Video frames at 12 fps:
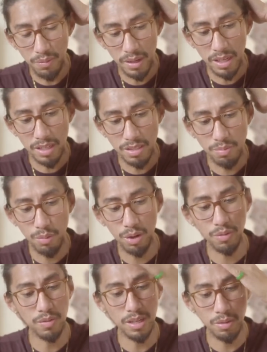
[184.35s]
I feel like it's
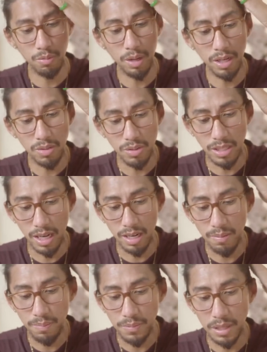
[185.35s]
more of like where to
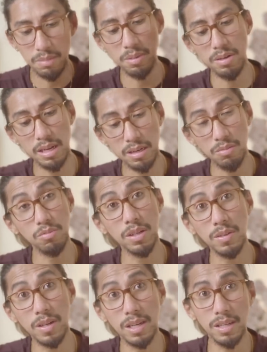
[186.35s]
settle. Can be like
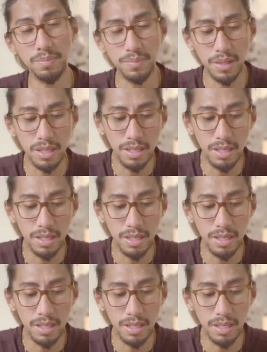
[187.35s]
relocating.